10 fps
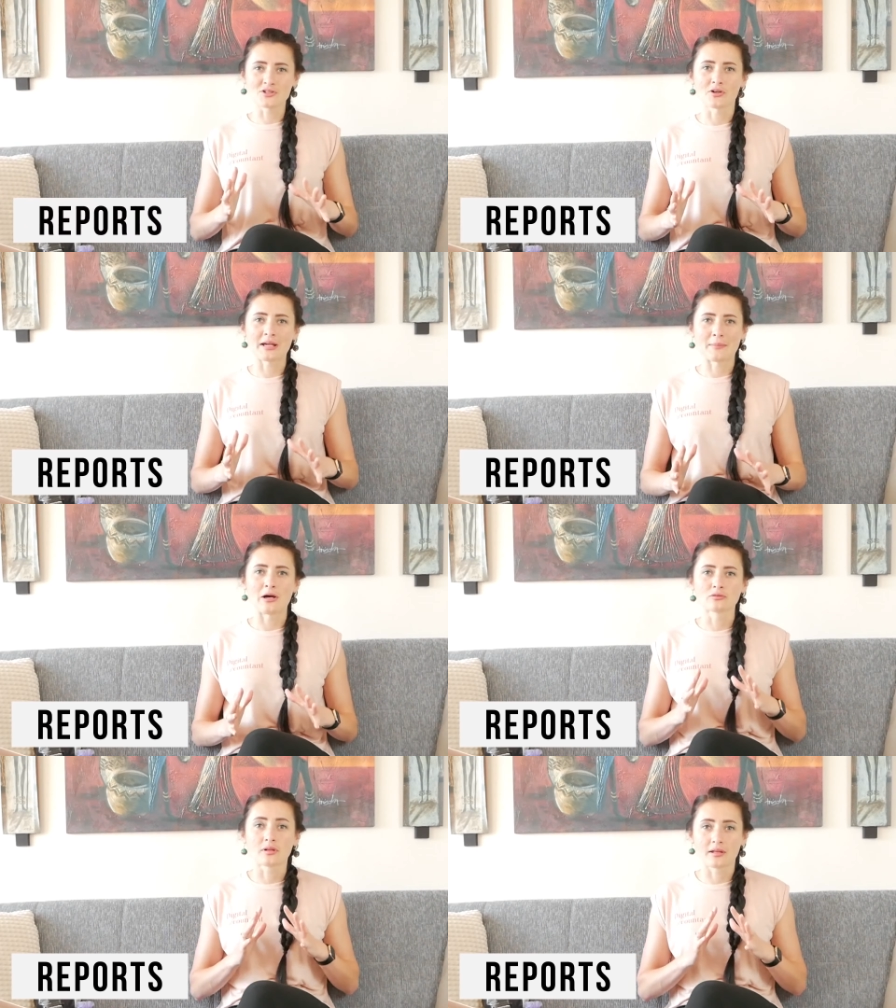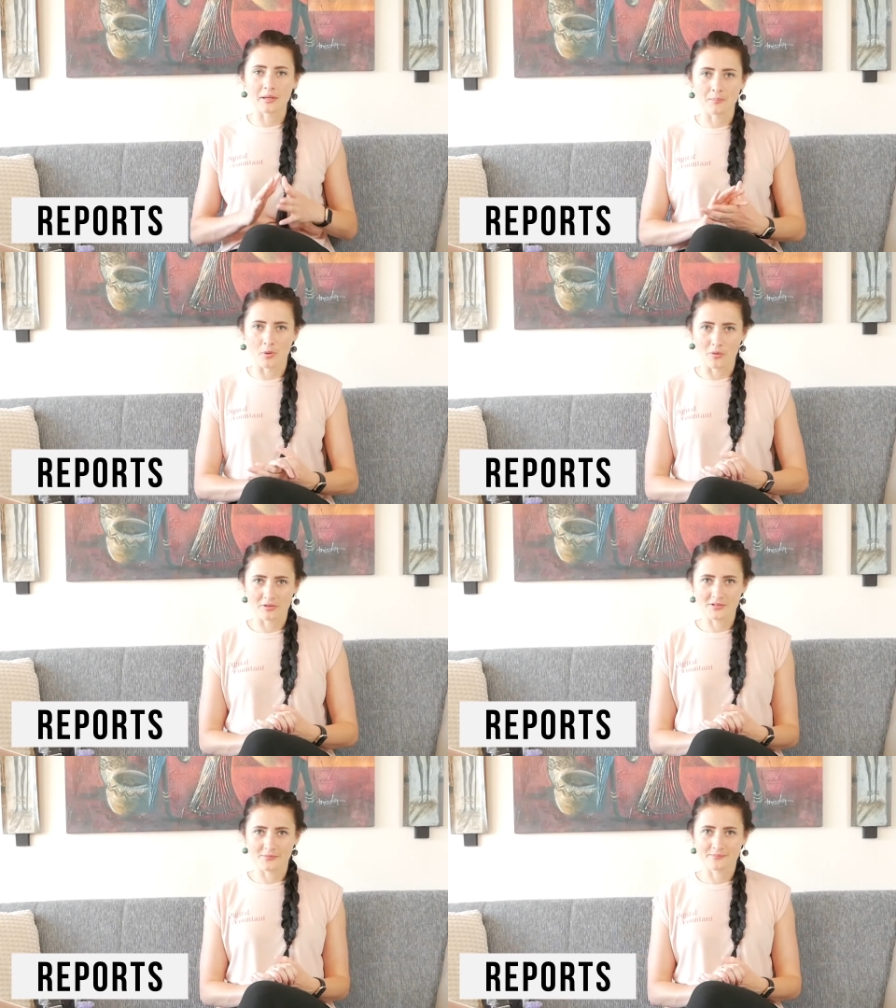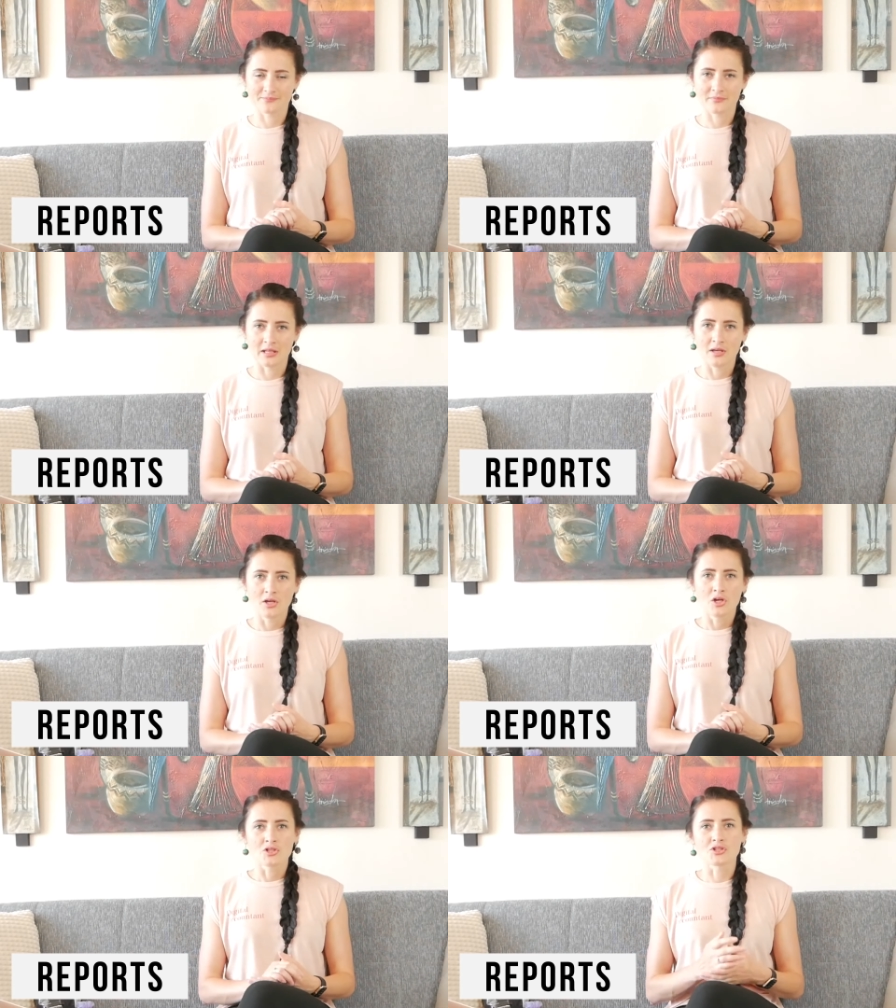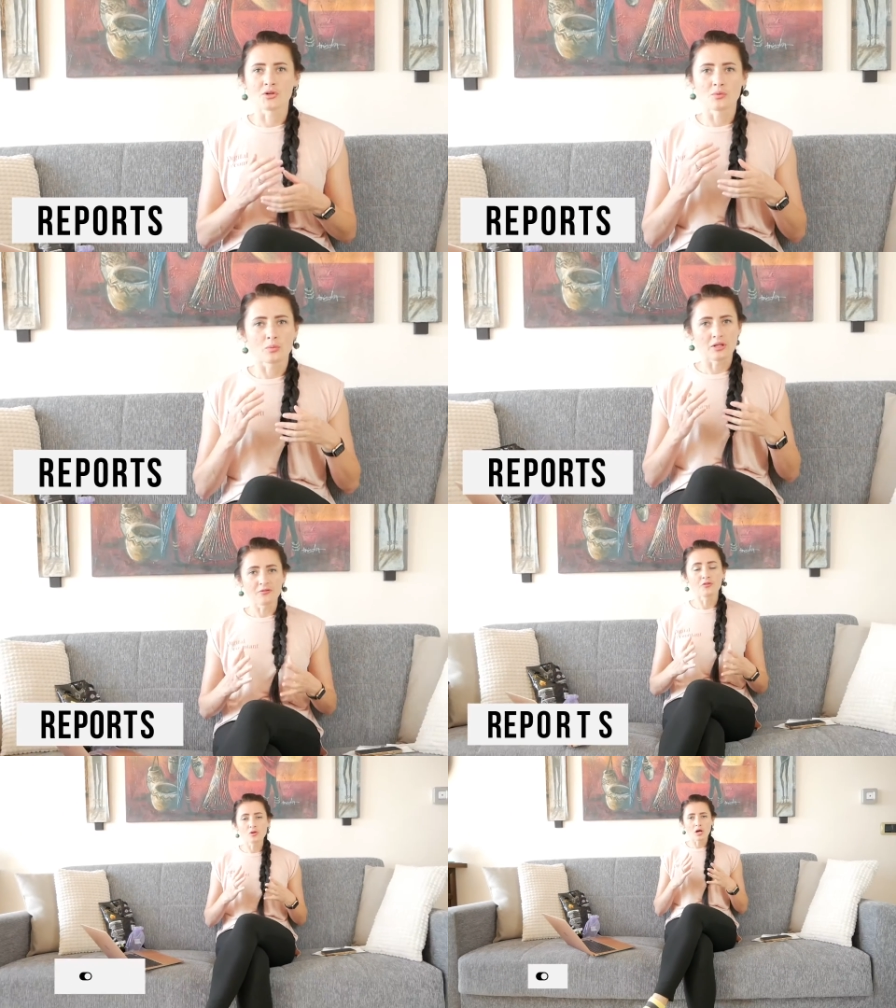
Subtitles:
talk about reports. So if you